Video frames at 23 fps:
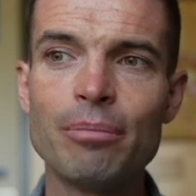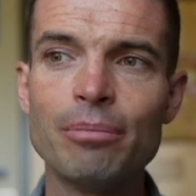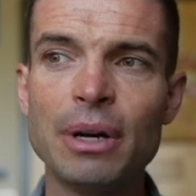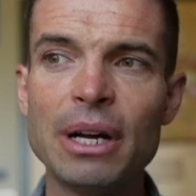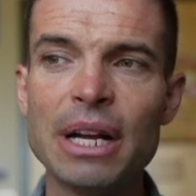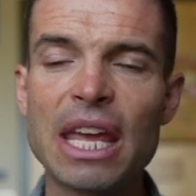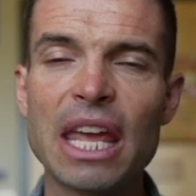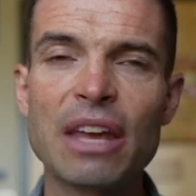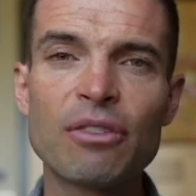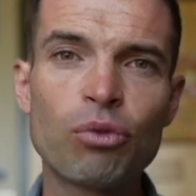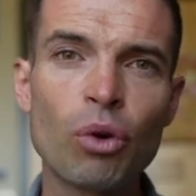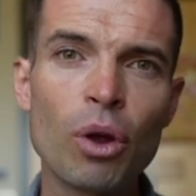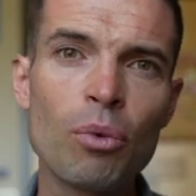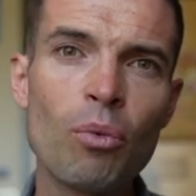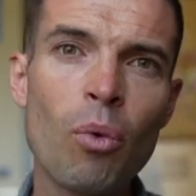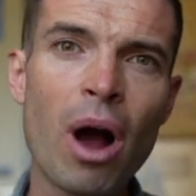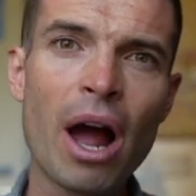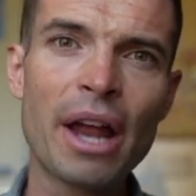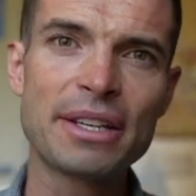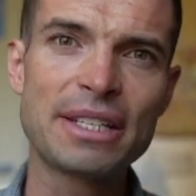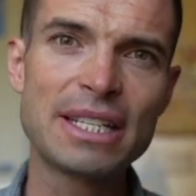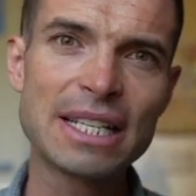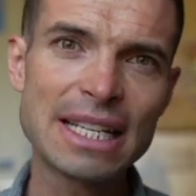If we
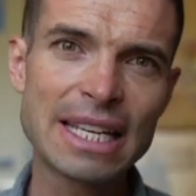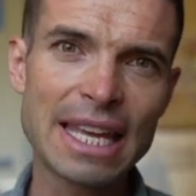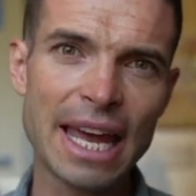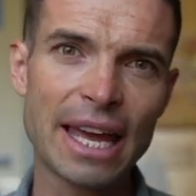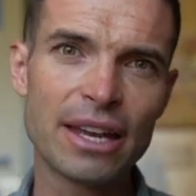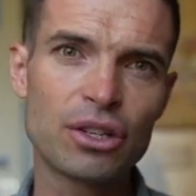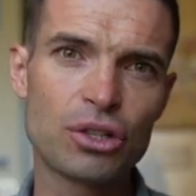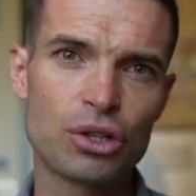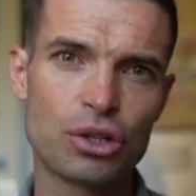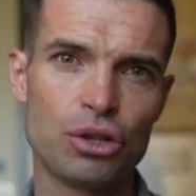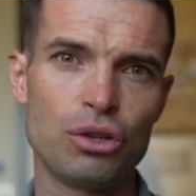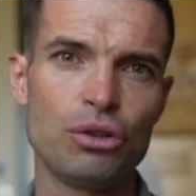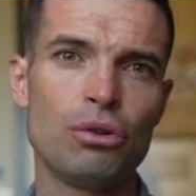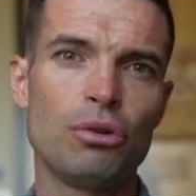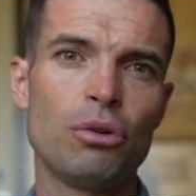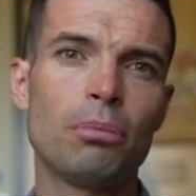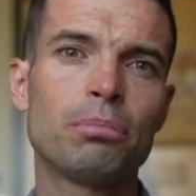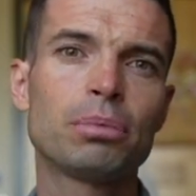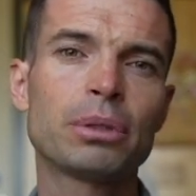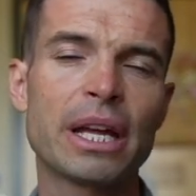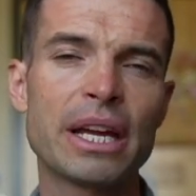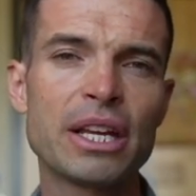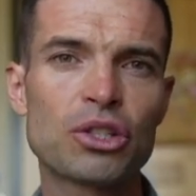want to get to a
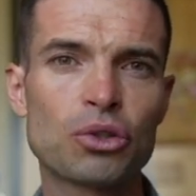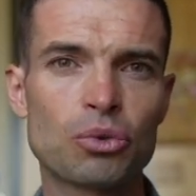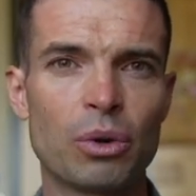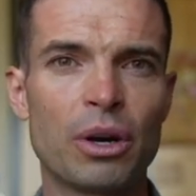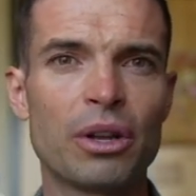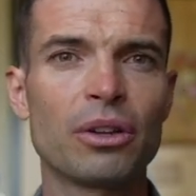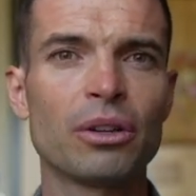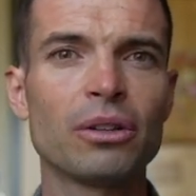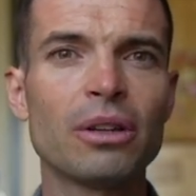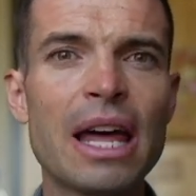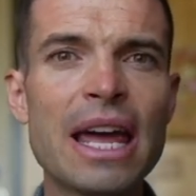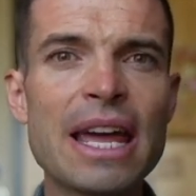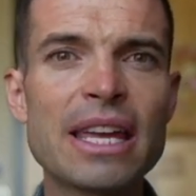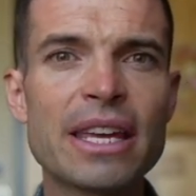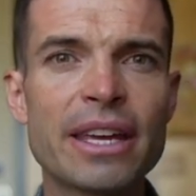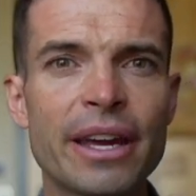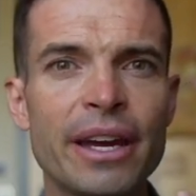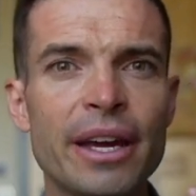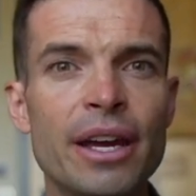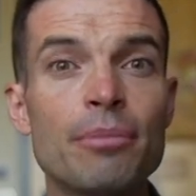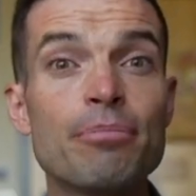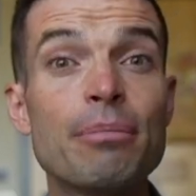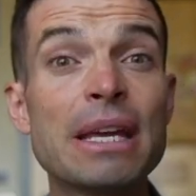place where the lake
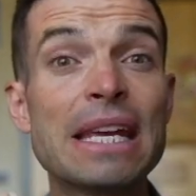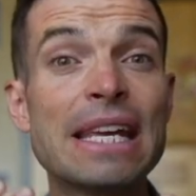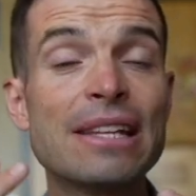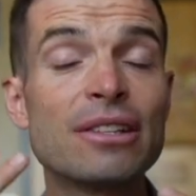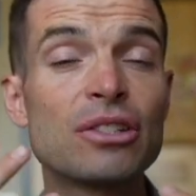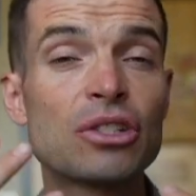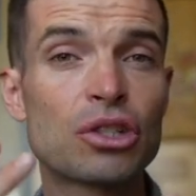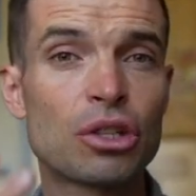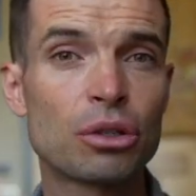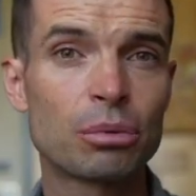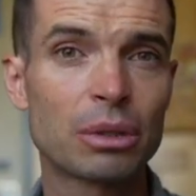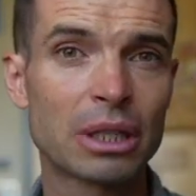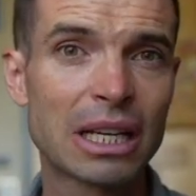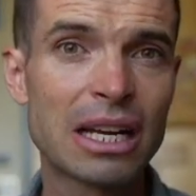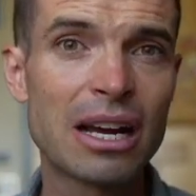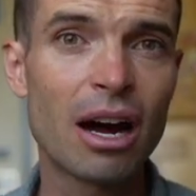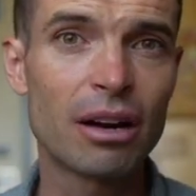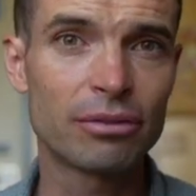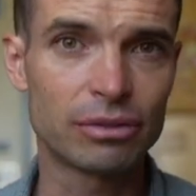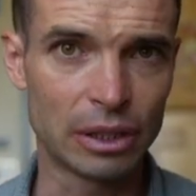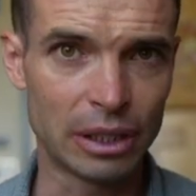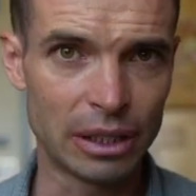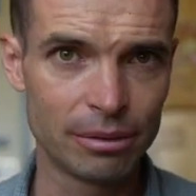begins to
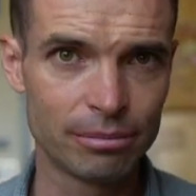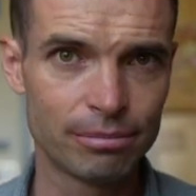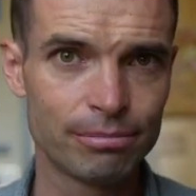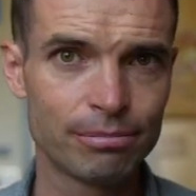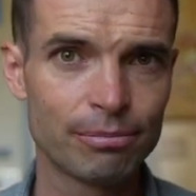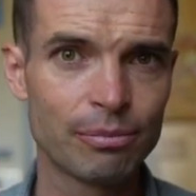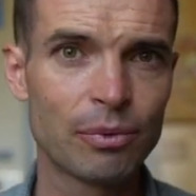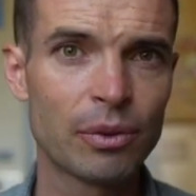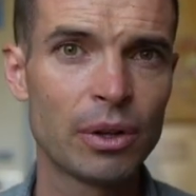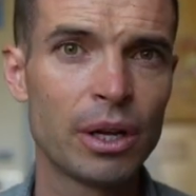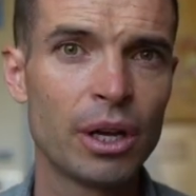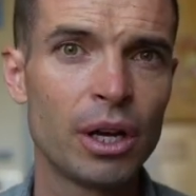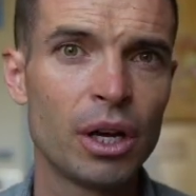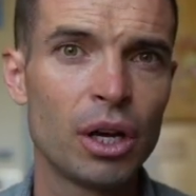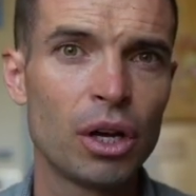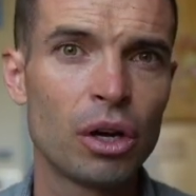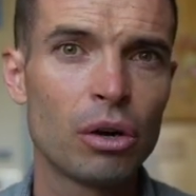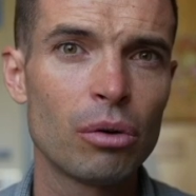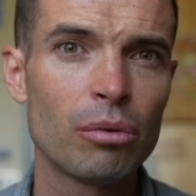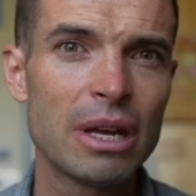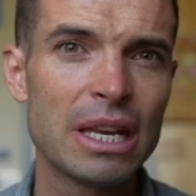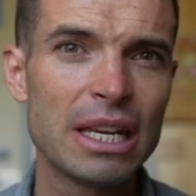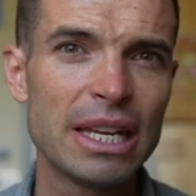recover,
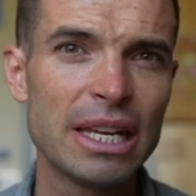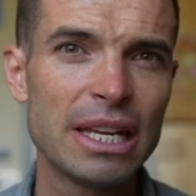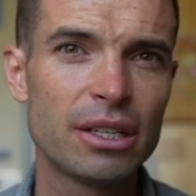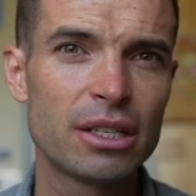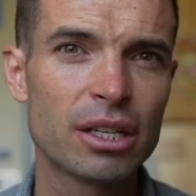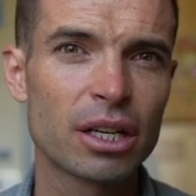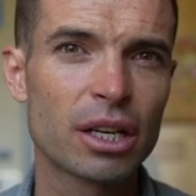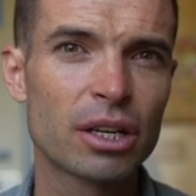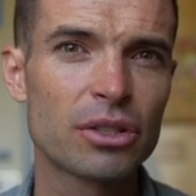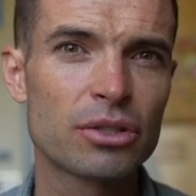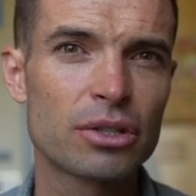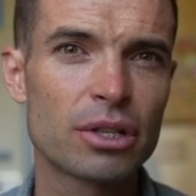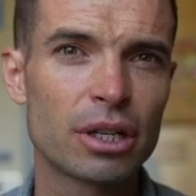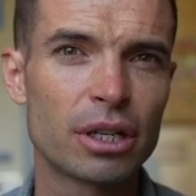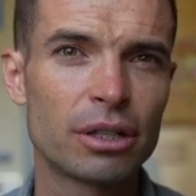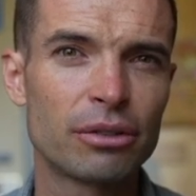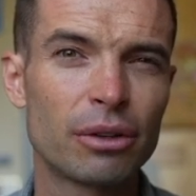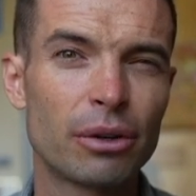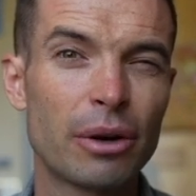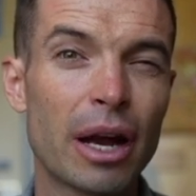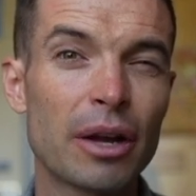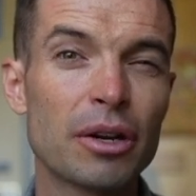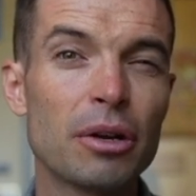we need to conserve
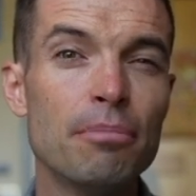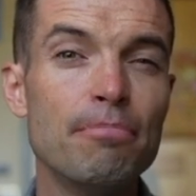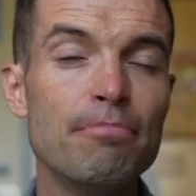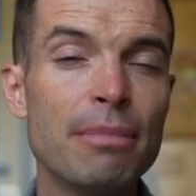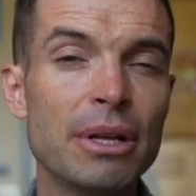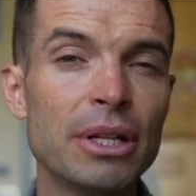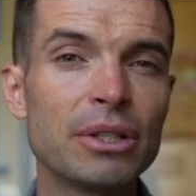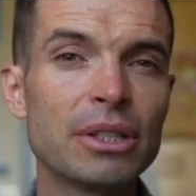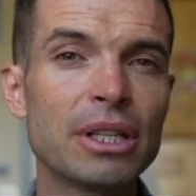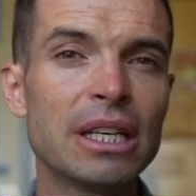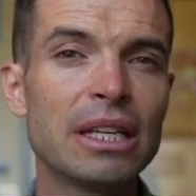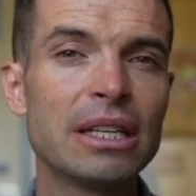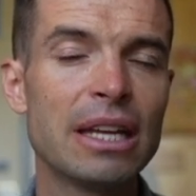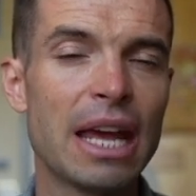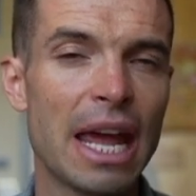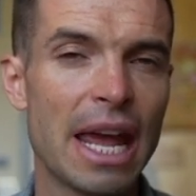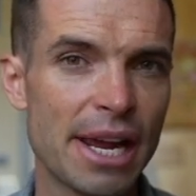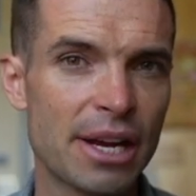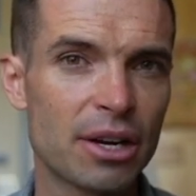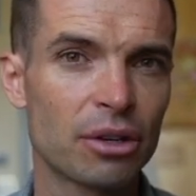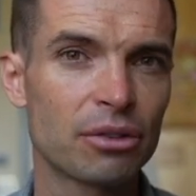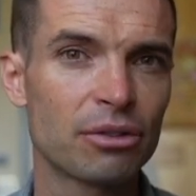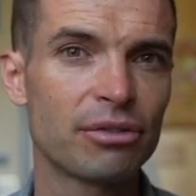around 1 million
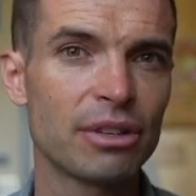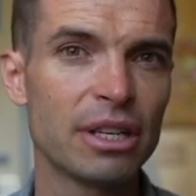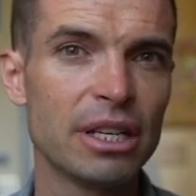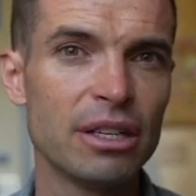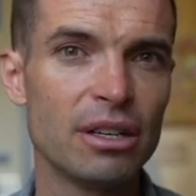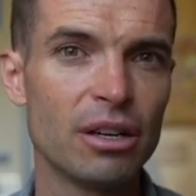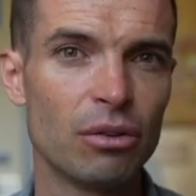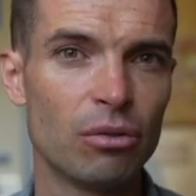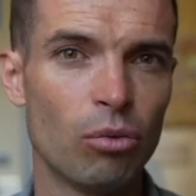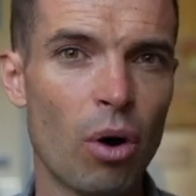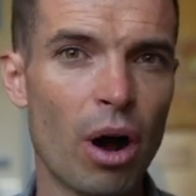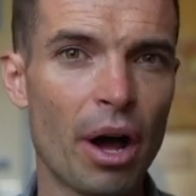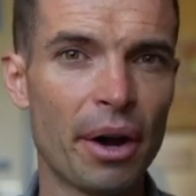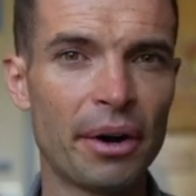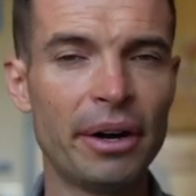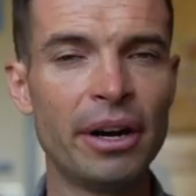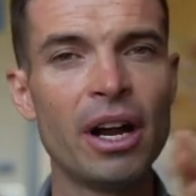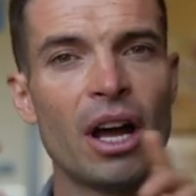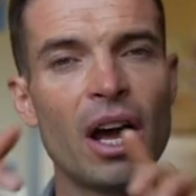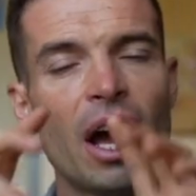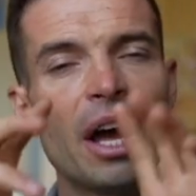acre-feet of water.